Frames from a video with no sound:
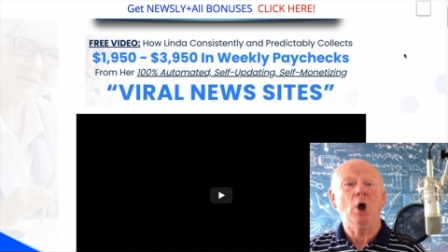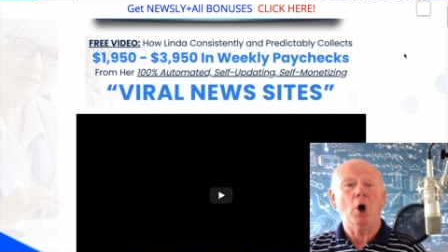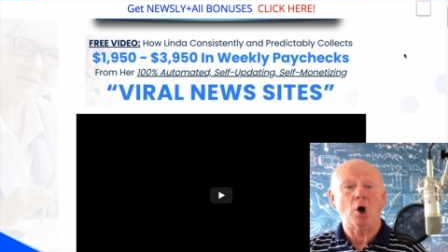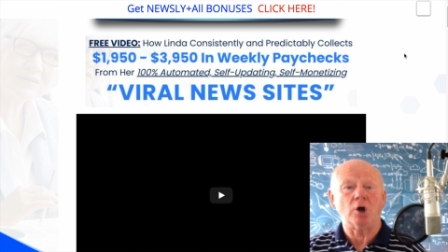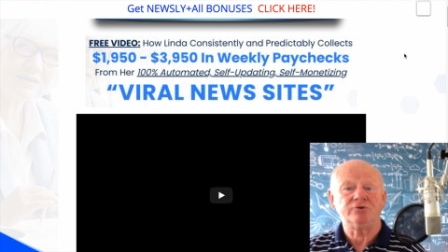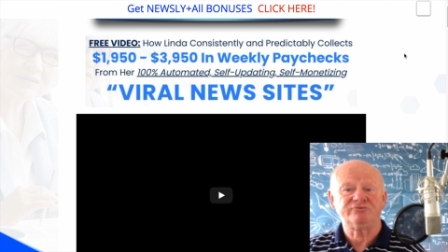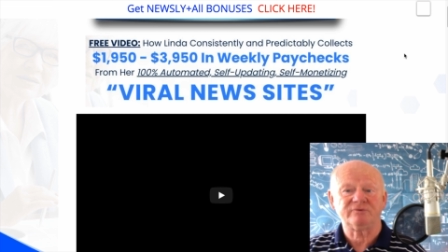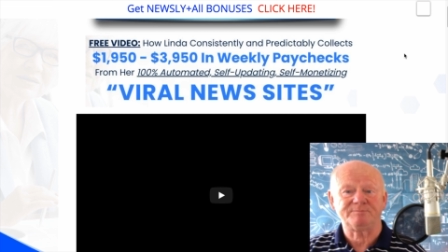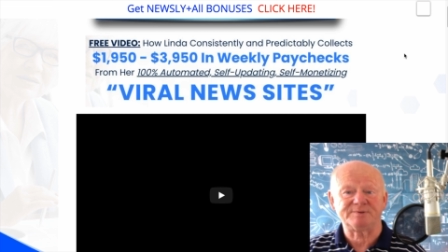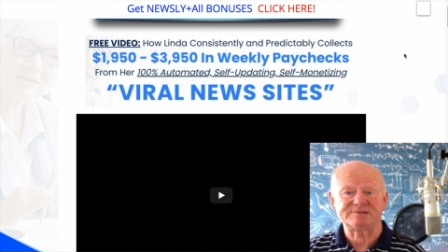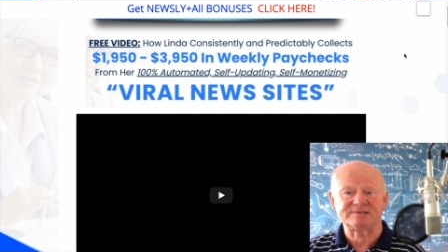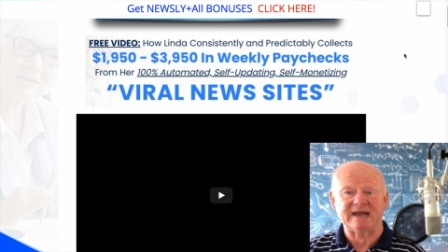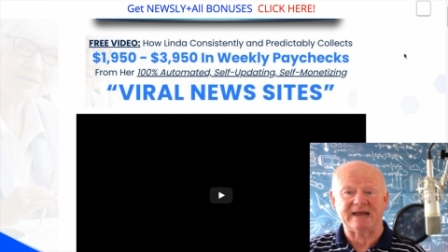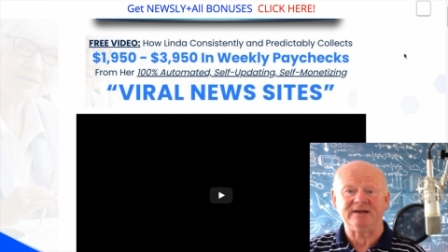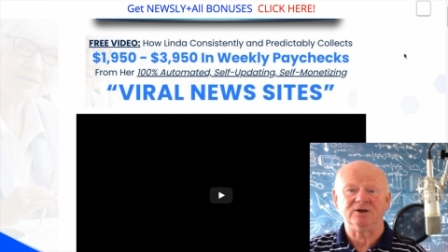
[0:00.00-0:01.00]

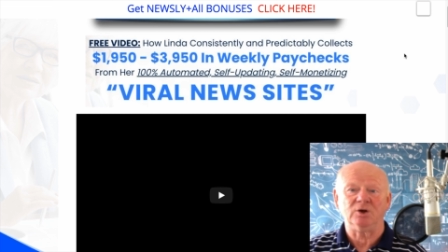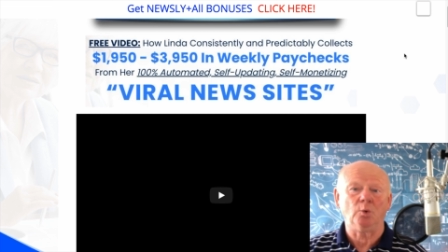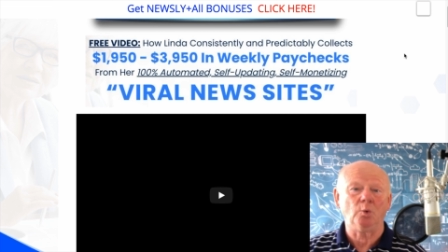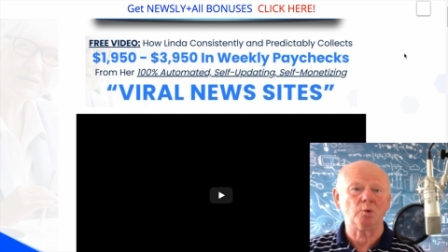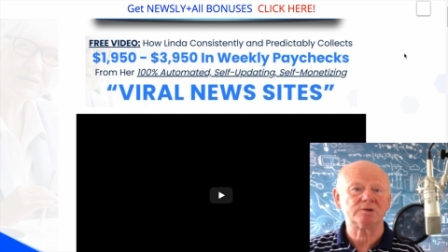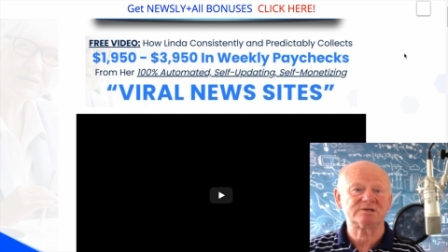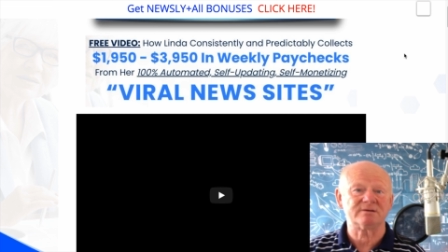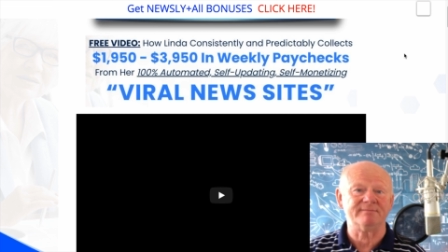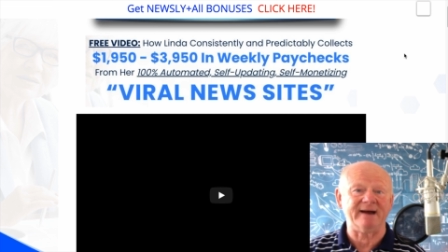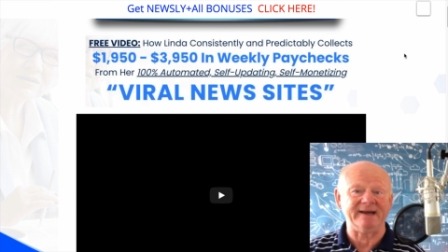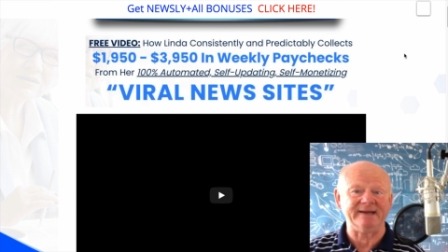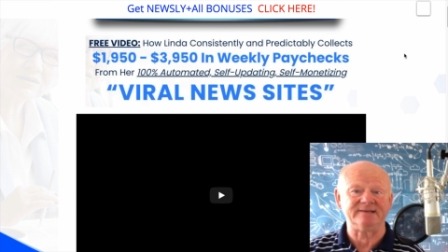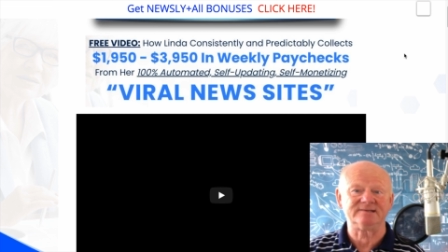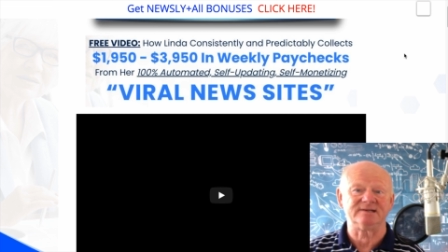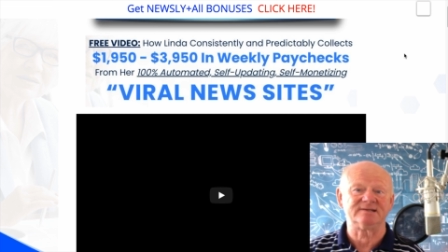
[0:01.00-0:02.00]
100%
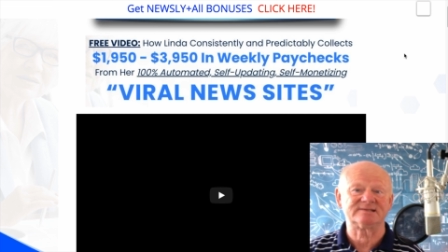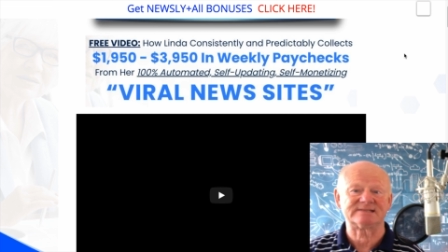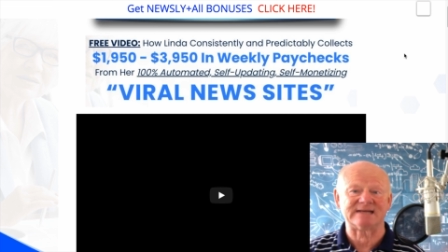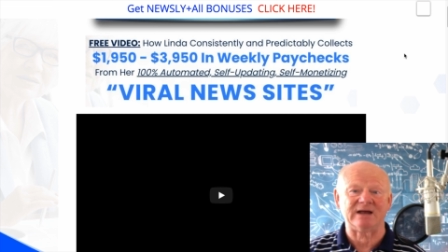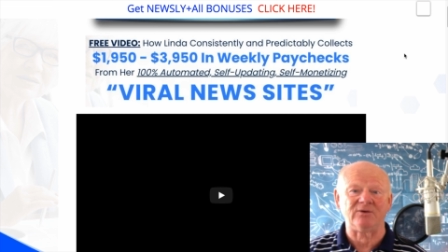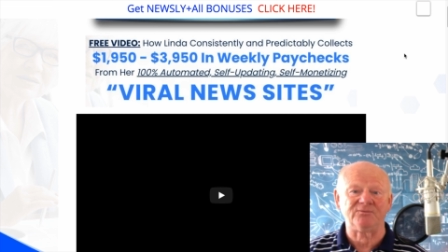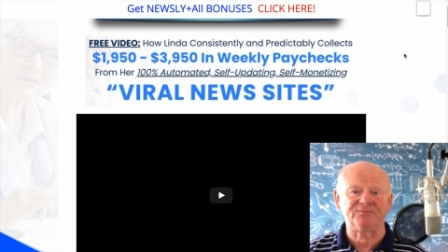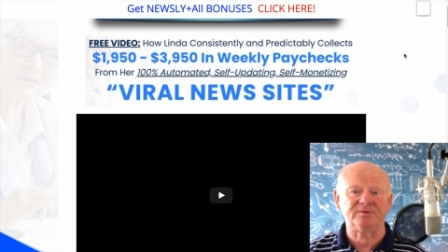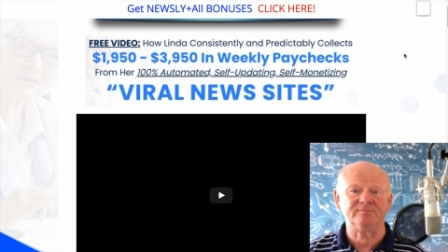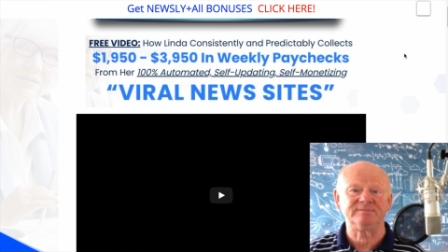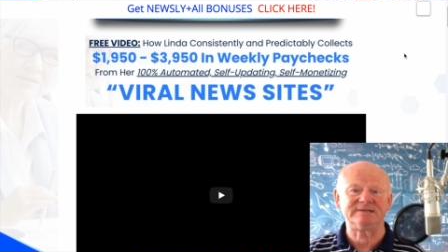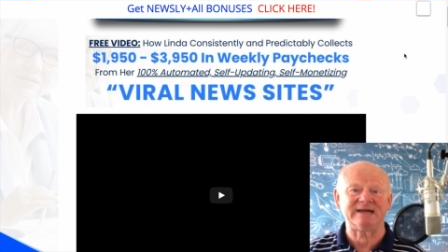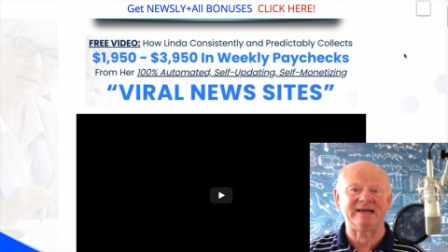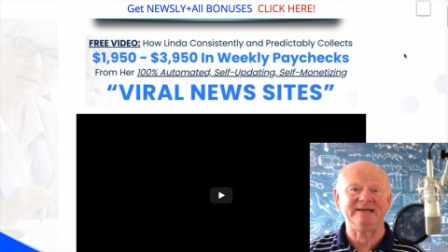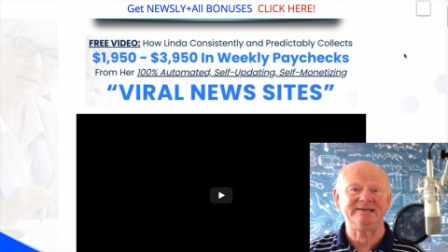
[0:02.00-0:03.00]
automated, self
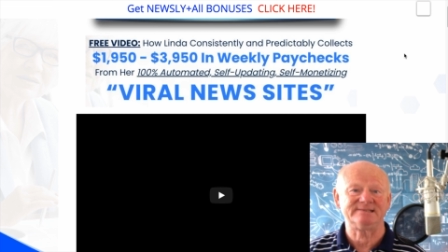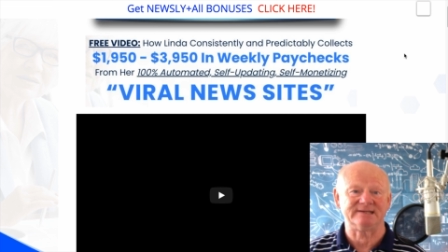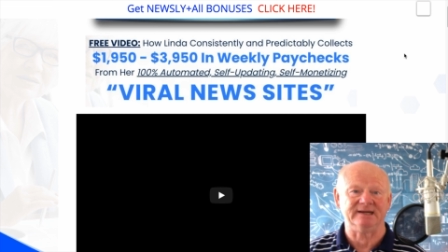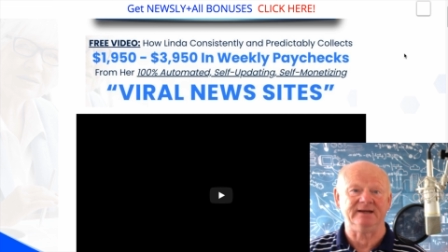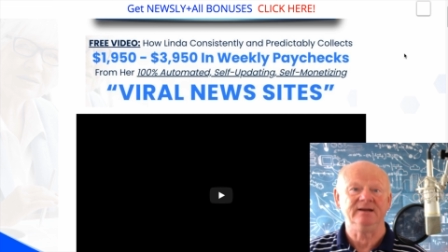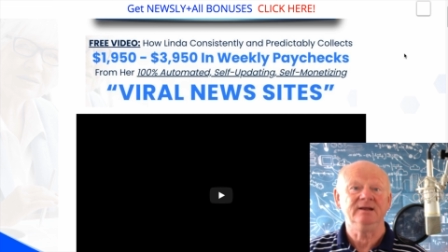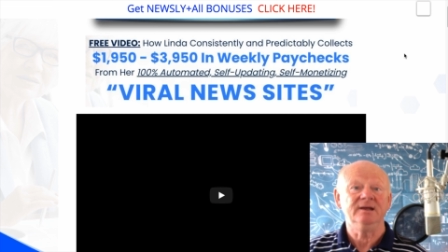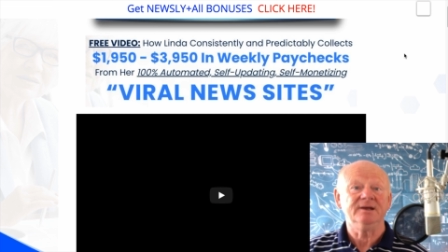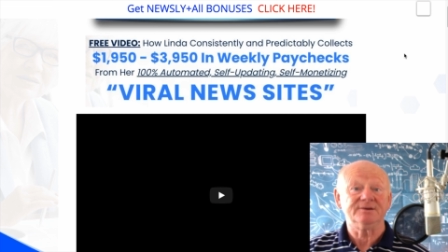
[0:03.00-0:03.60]
updating,